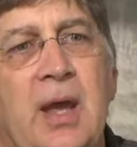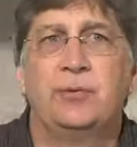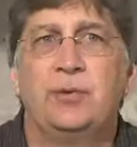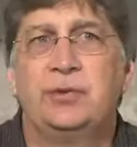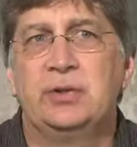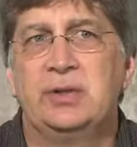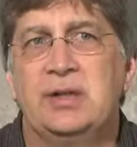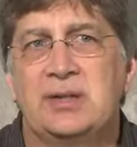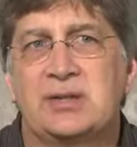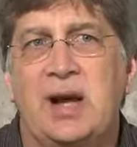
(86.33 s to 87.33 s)
The facility
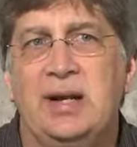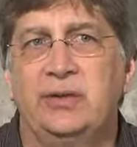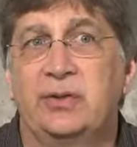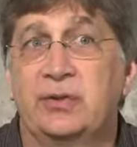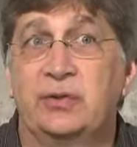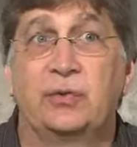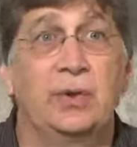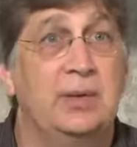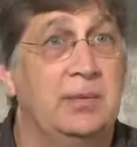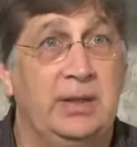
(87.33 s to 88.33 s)
design is
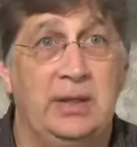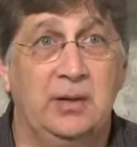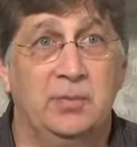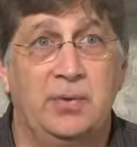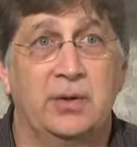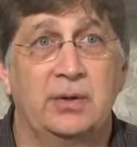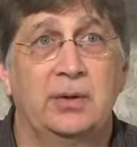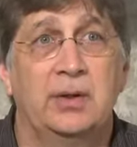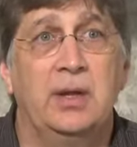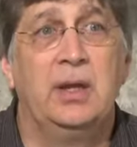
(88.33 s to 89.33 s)
extremely important.
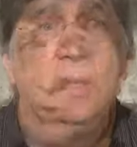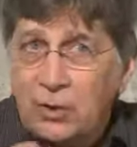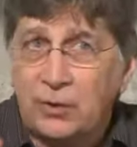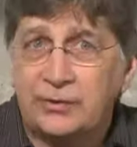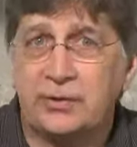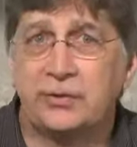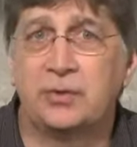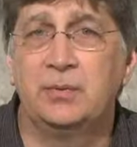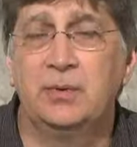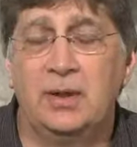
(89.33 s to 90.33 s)
The thing the whole
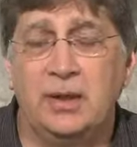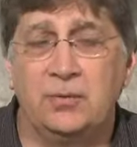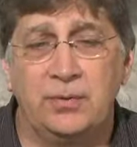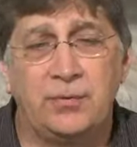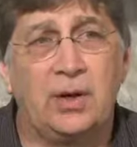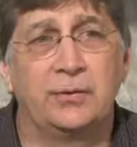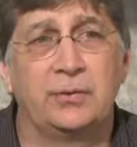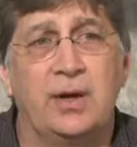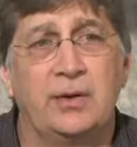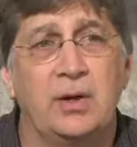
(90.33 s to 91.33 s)
system uh, revolves
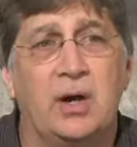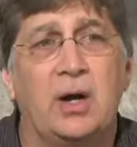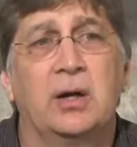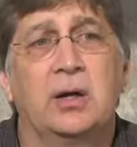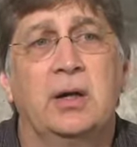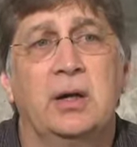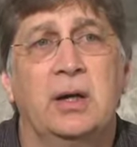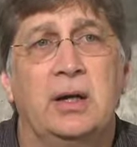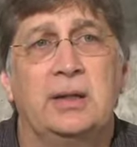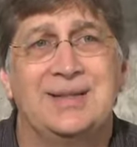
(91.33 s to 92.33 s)
around in our
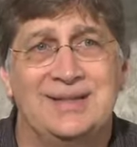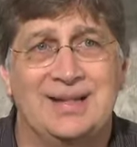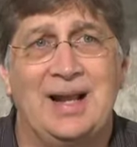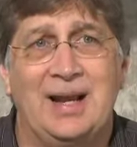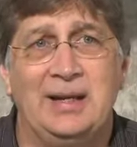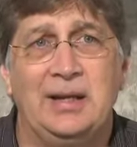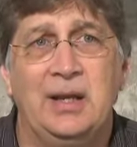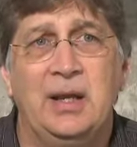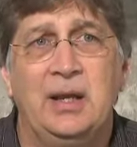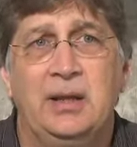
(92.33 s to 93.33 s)
uh, design
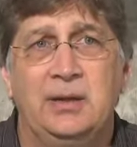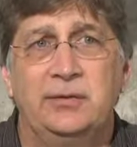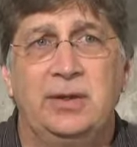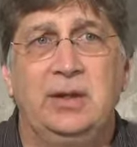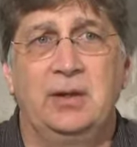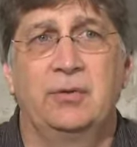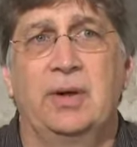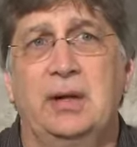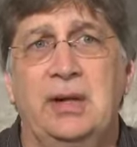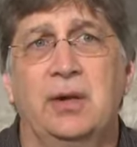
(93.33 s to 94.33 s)
is the
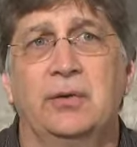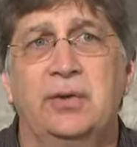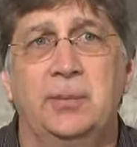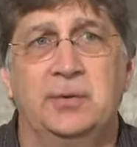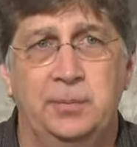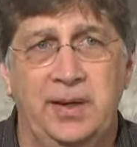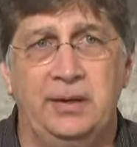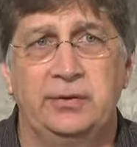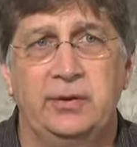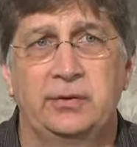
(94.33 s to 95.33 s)
integrated care team
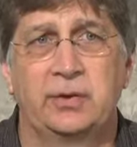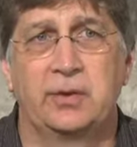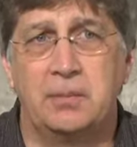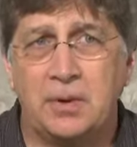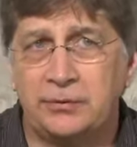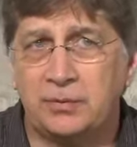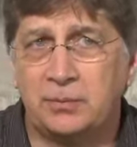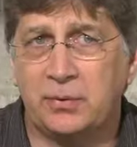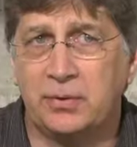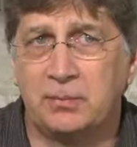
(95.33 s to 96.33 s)
space. So the most
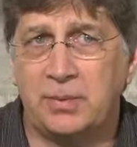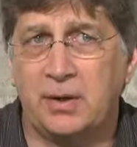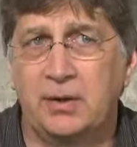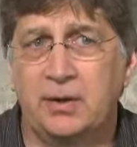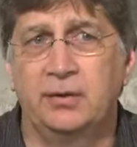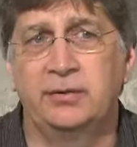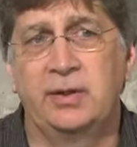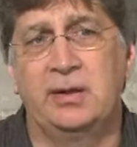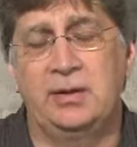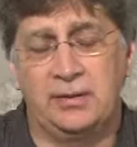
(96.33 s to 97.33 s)
important part here is
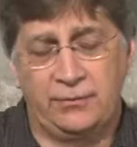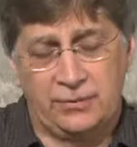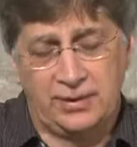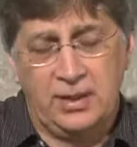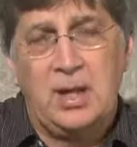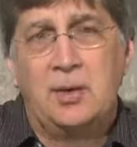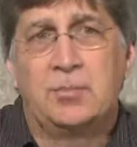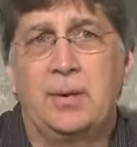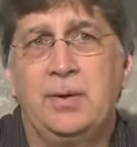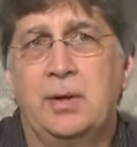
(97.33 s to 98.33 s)
the idea for the
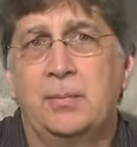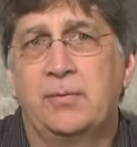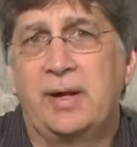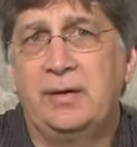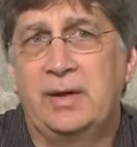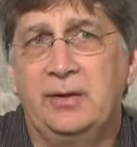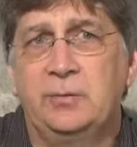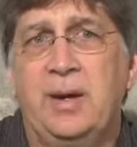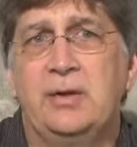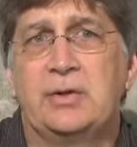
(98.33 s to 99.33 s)
primary care provider,
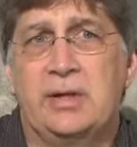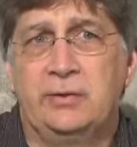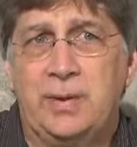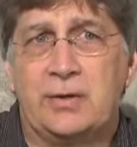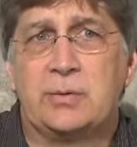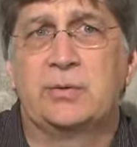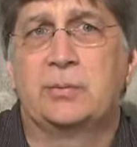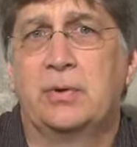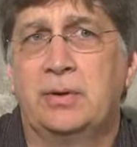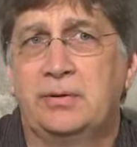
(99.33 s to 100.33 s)
case manager, case management
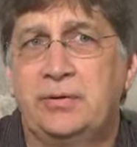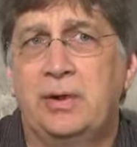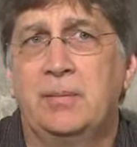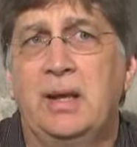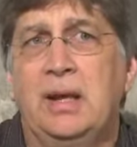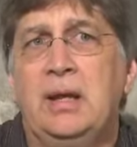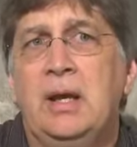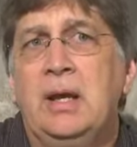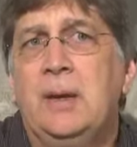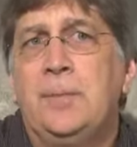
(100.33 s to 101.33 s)
support, CMA,
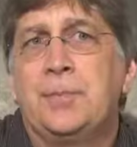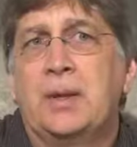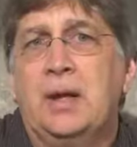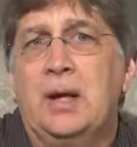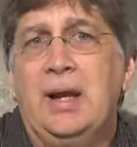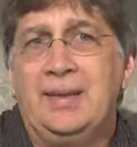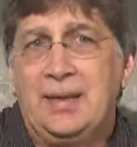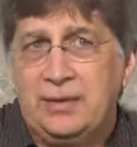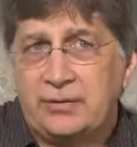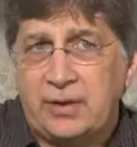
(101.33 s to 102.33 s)
uh, and
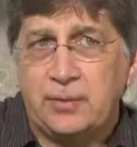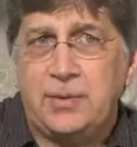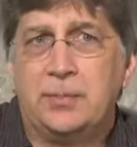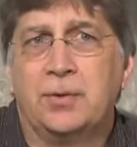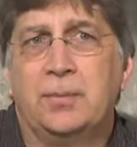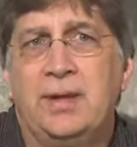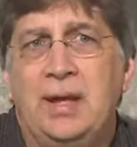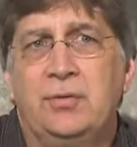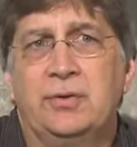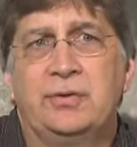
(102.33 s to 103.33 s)
then these other people, the
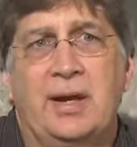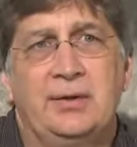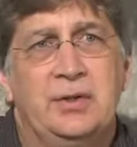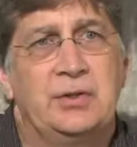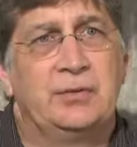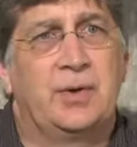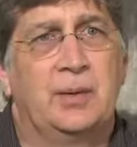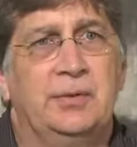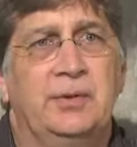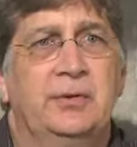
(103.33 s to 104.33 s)
behaviorist, dietitian,
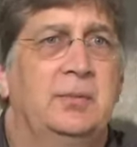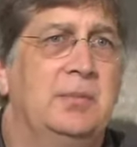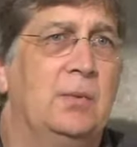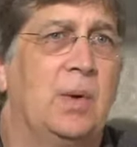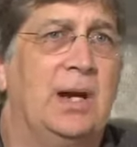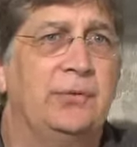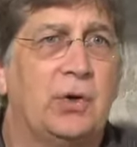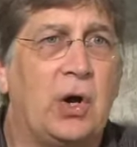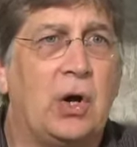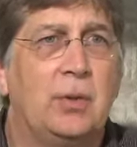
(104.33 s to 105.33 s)
pharmacist, and midwife, to
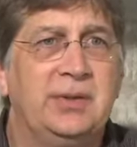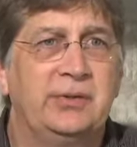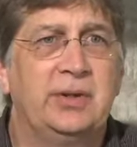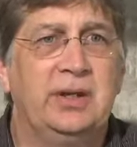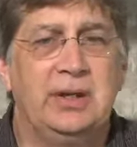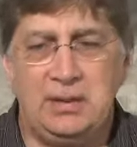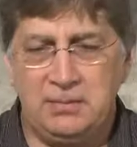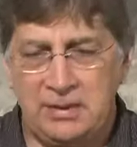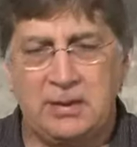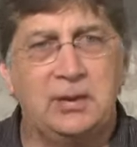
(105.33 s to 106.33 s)
all be sitting
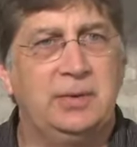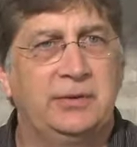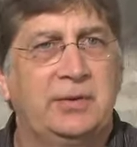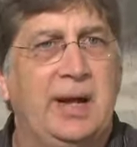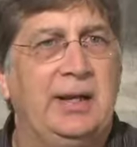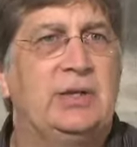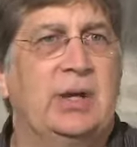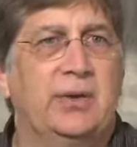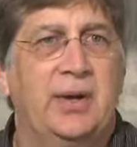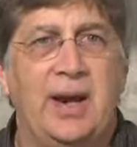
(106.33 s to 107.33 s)
immediately beside each
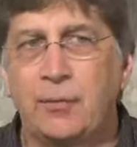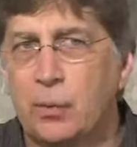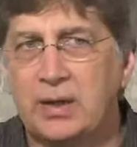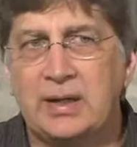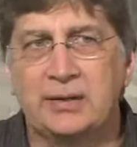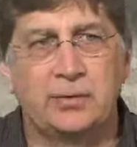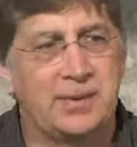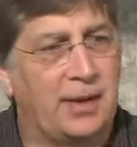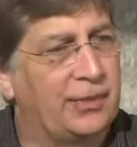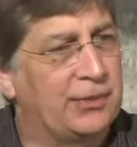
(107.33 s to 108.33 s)
other. Everyone gets
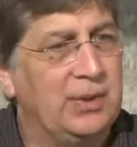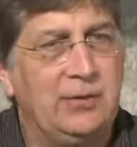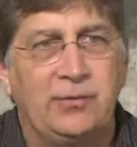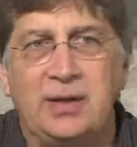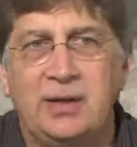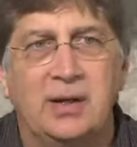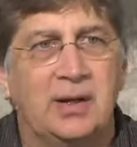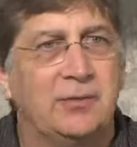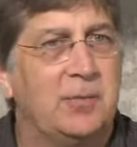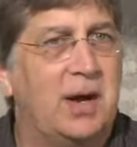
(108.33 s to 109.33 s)
about three feet
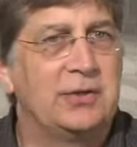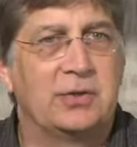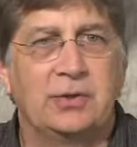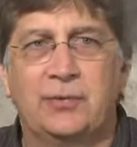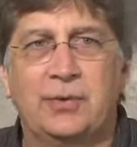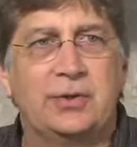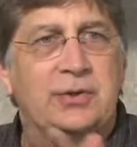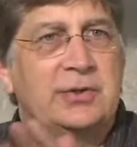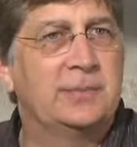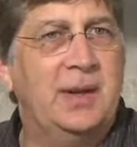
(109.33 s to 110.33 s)
of modular
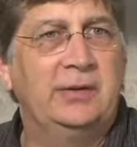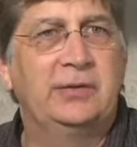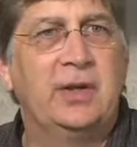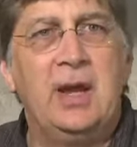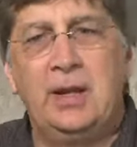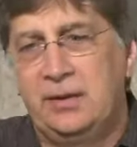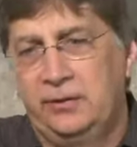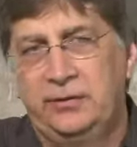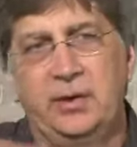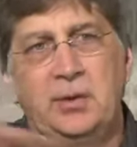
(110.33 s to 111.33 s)
furniture space. They
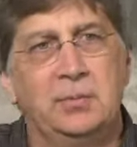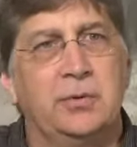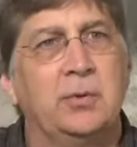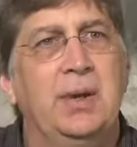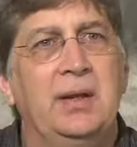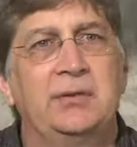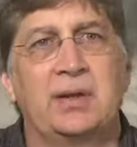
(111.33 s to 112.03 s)
sit in bullpens.